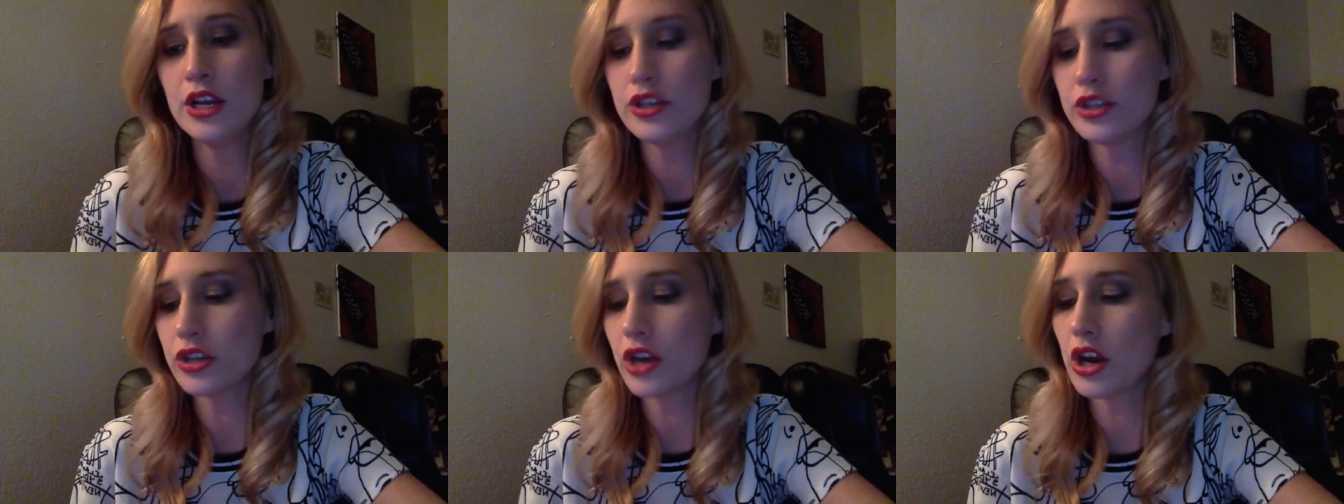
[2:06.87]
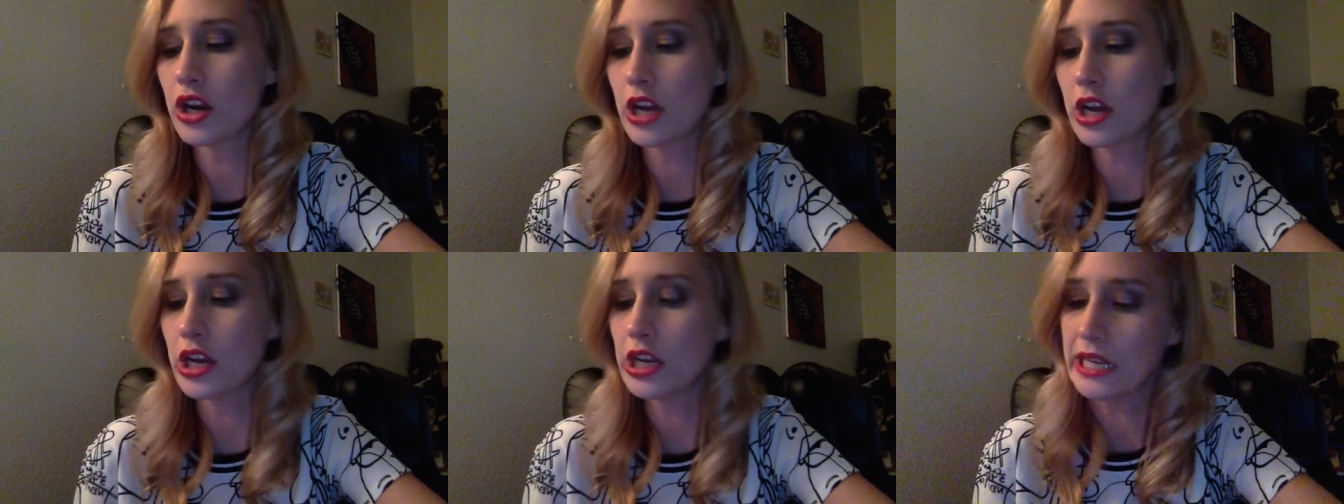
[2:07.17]
to
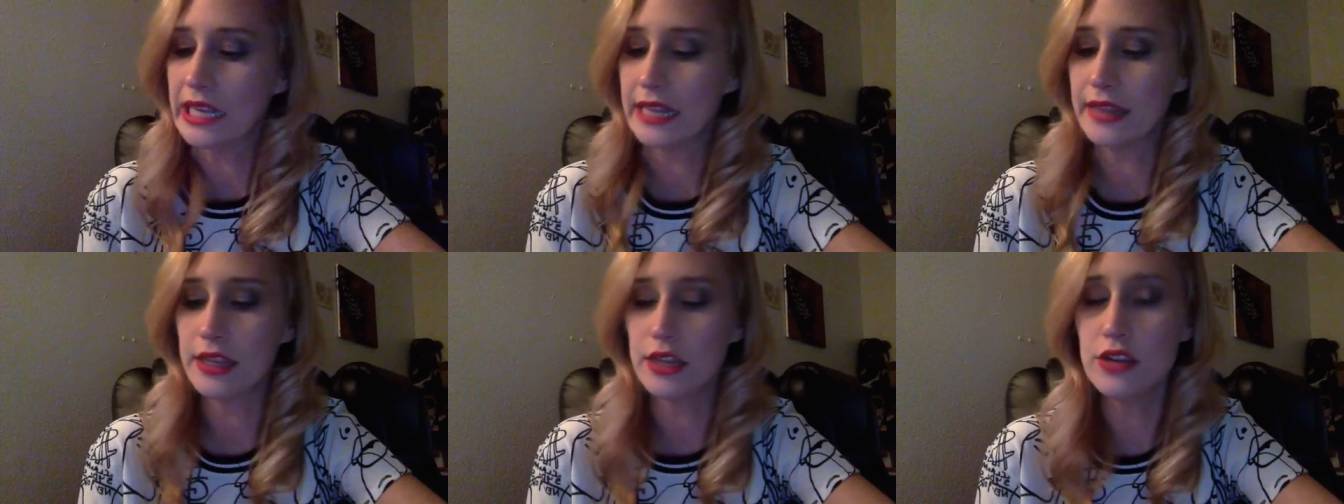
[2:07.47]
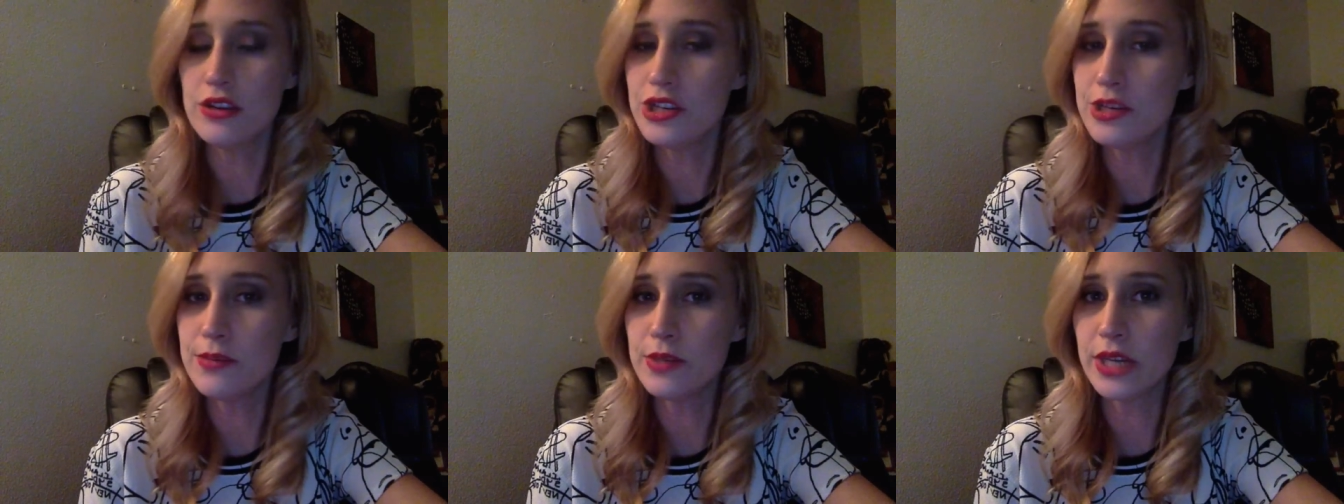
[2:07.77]
not only the
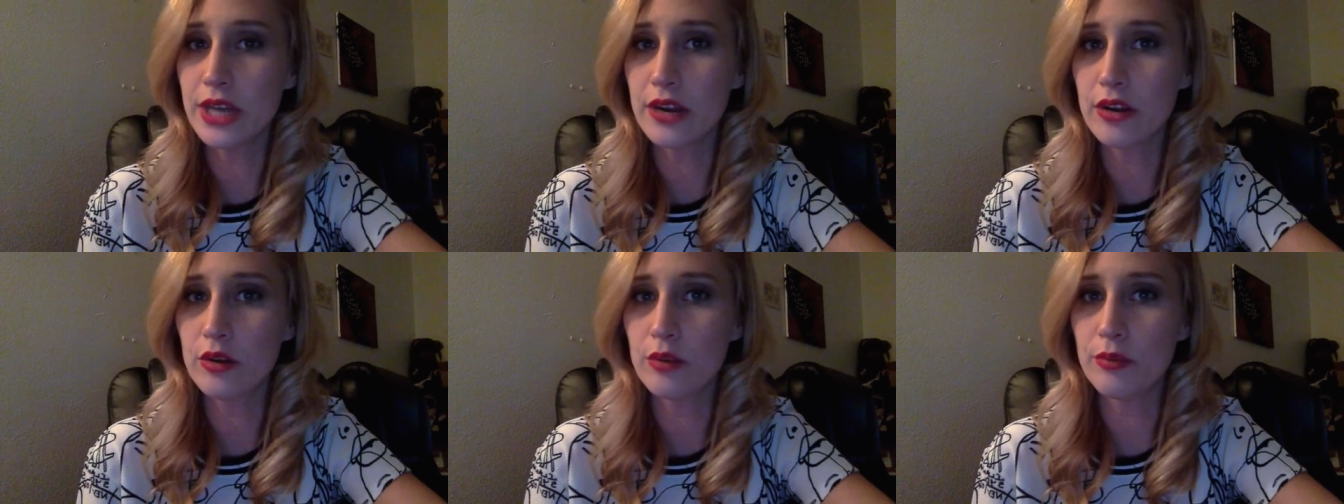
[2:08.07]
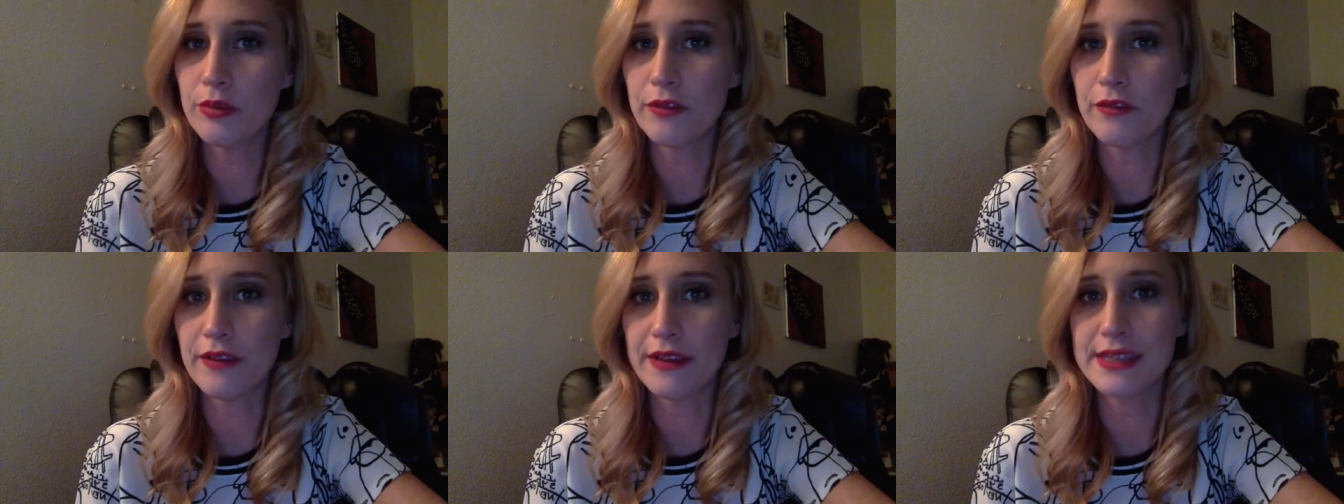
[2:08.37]
YouTube channel
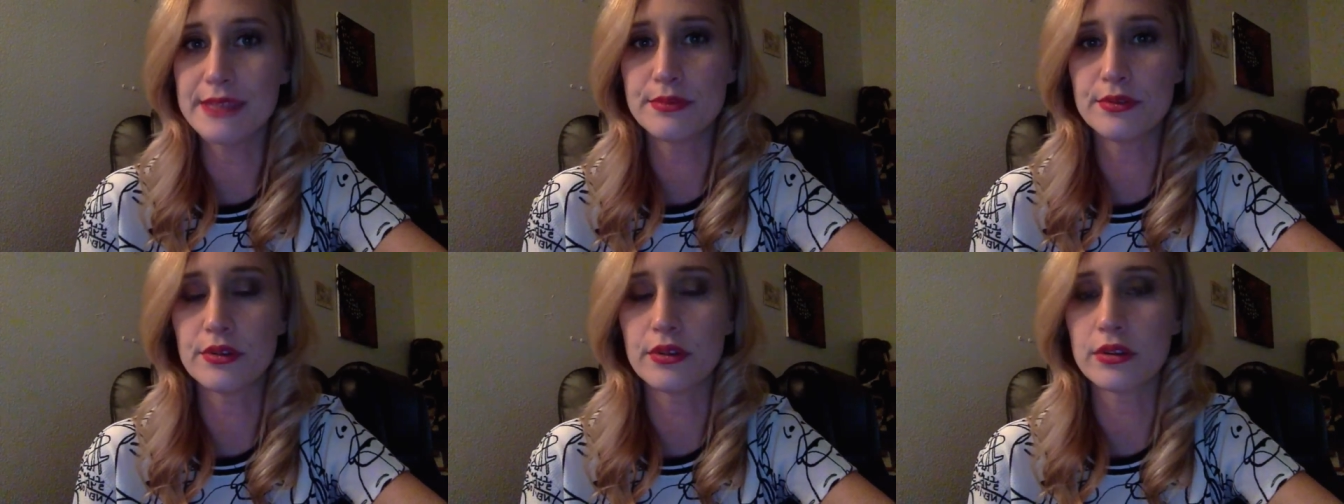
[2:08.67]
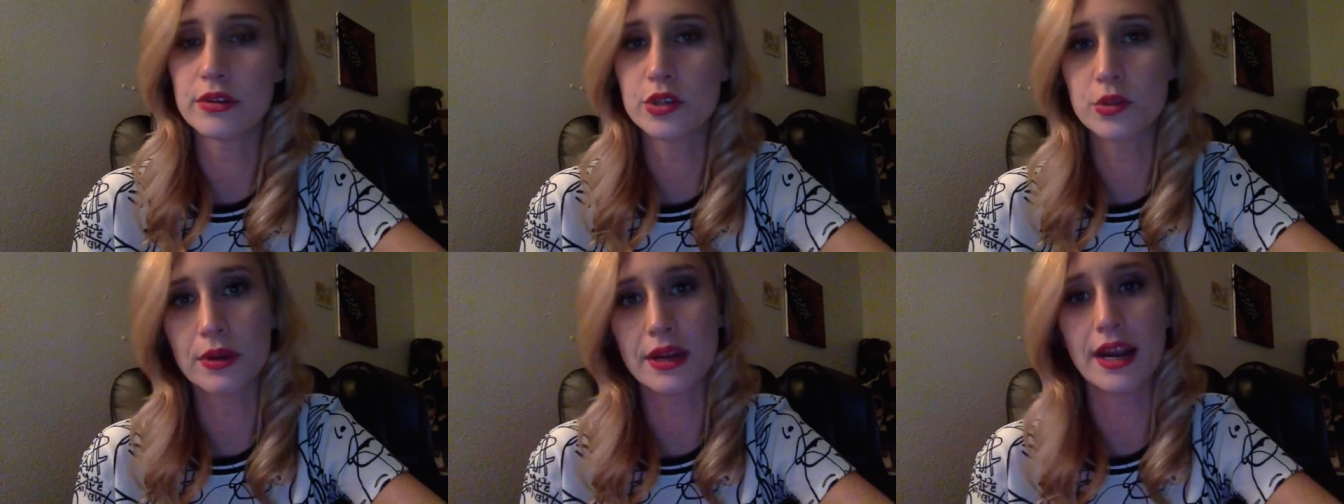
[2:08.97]
but Facebook,
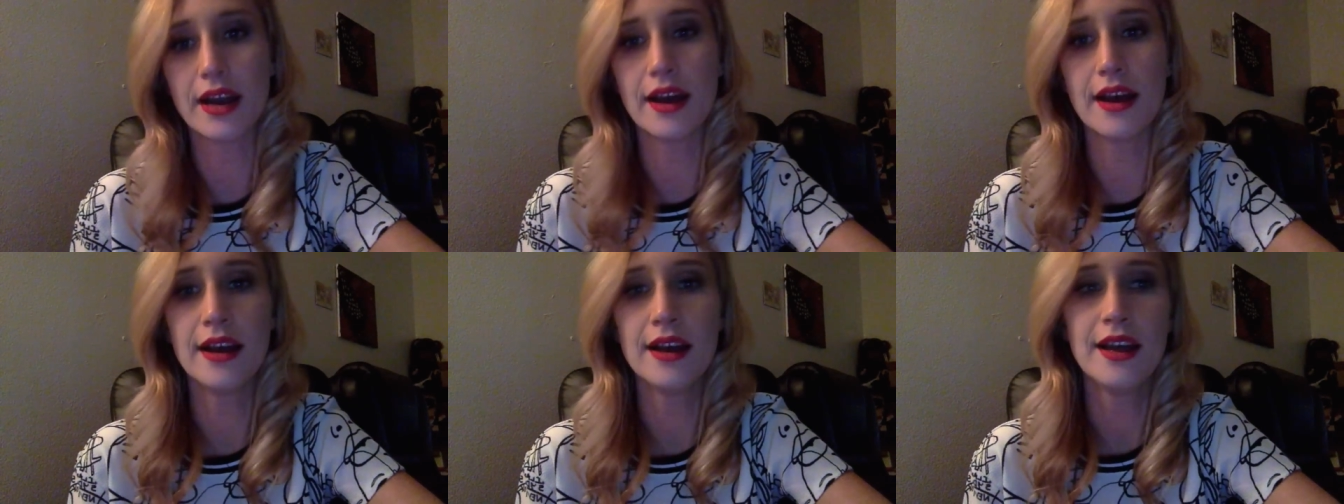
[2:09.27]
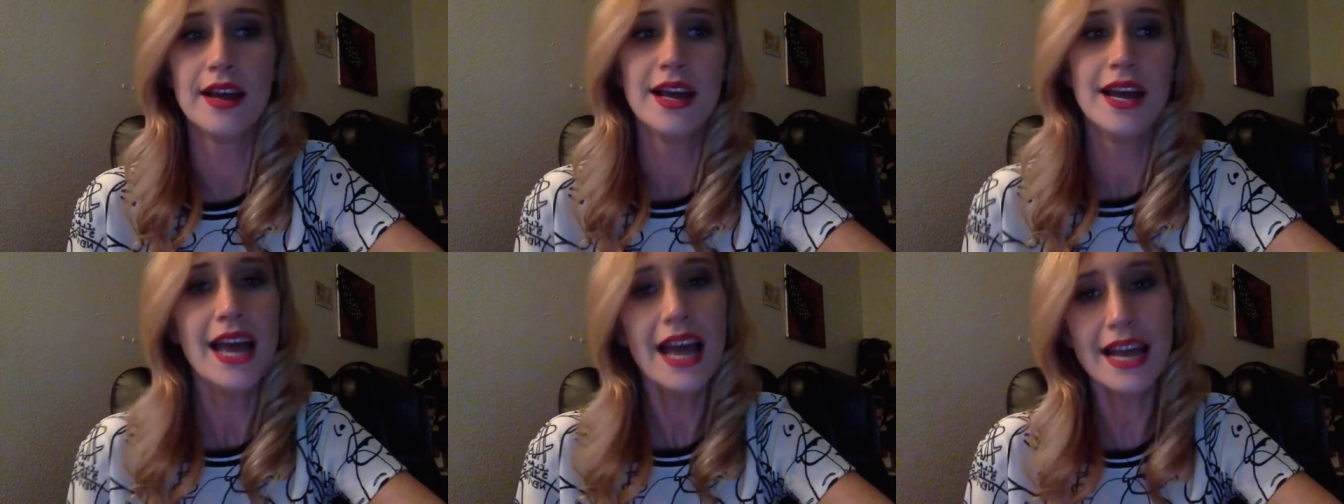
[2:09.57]
Twitter,
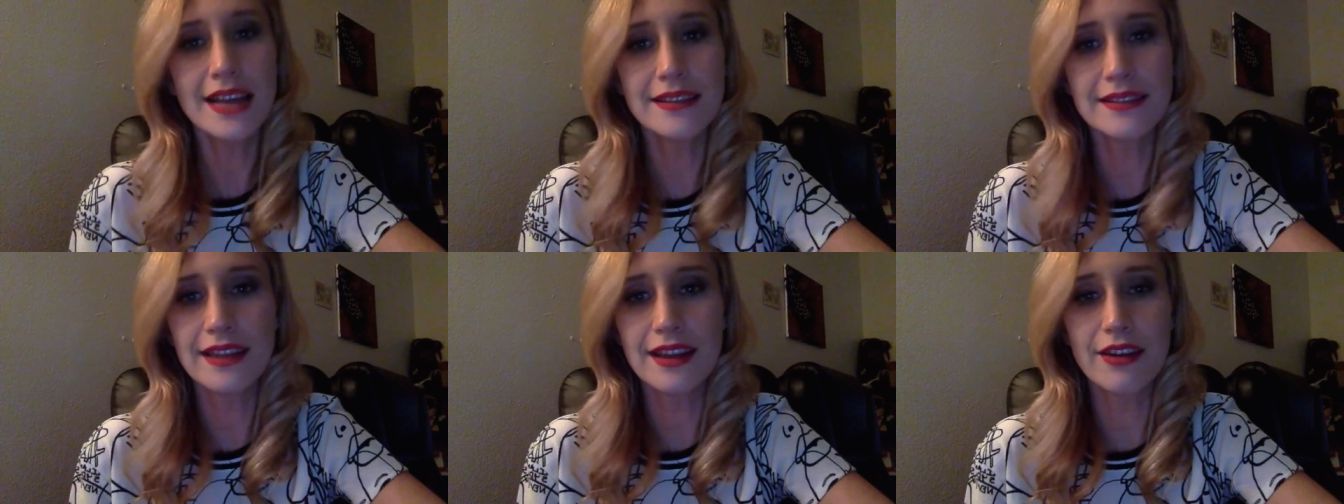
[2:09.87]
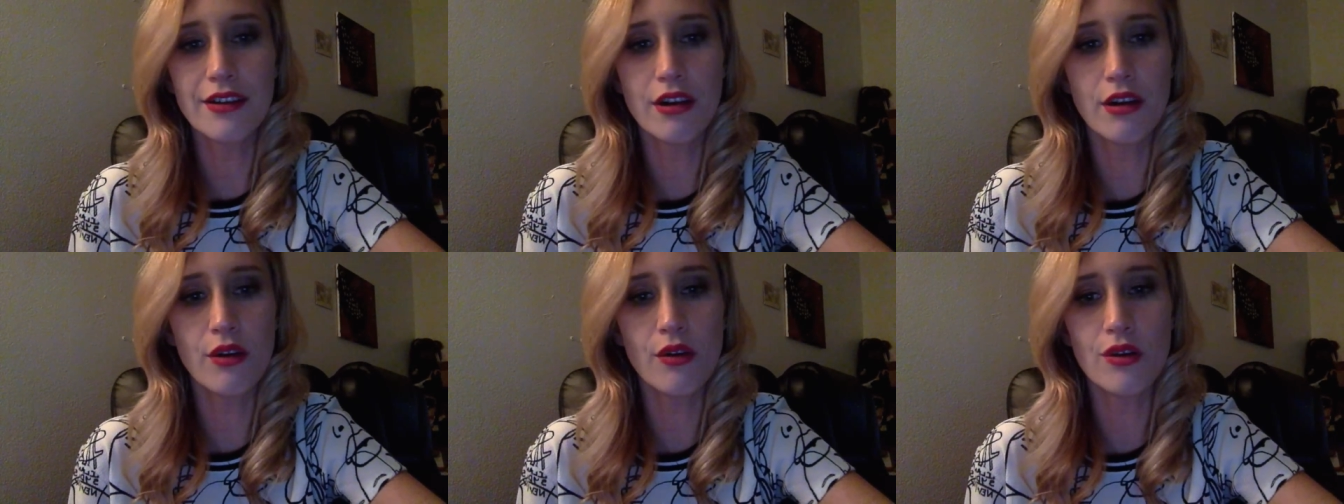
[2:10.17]
etc.